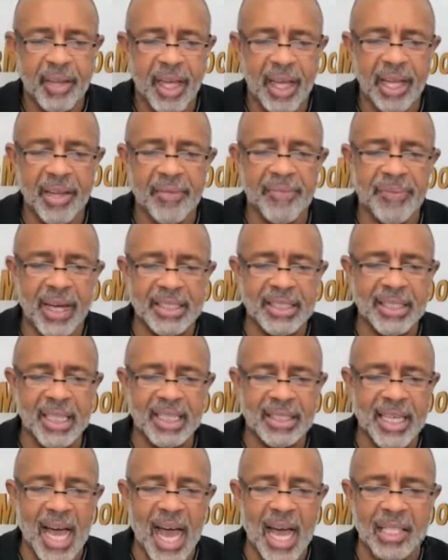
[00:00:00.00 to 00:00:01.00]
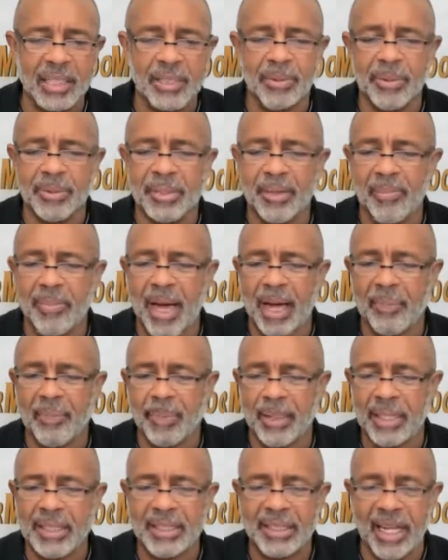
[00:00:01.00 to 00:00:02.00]
Yvette's at the hospital. Somebody
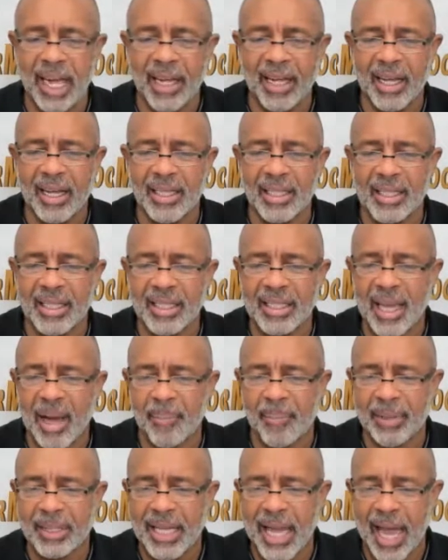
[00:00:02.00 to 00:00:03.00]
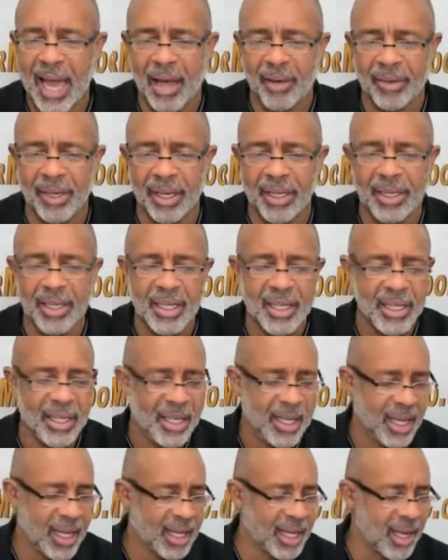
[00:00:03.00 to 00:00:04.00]
please take the number down and
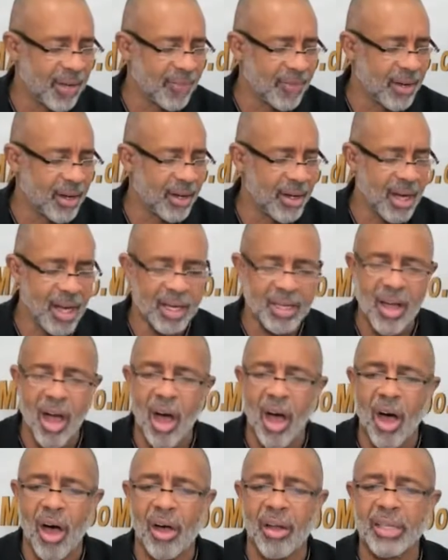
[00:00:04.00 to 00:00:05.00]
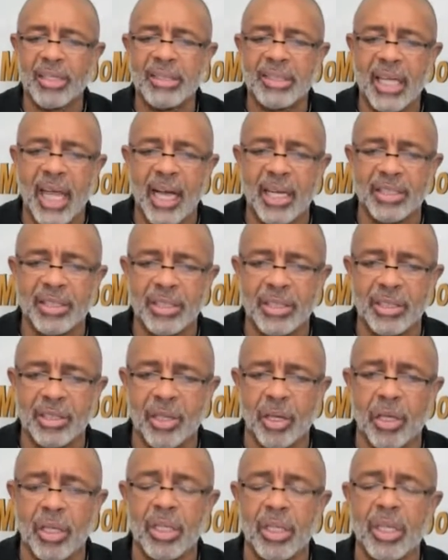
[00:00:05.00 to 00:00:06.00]
give her a call and see how she's
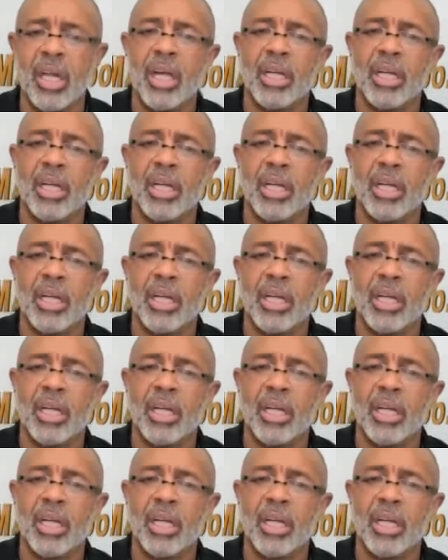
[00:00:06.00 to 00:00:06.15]
doing.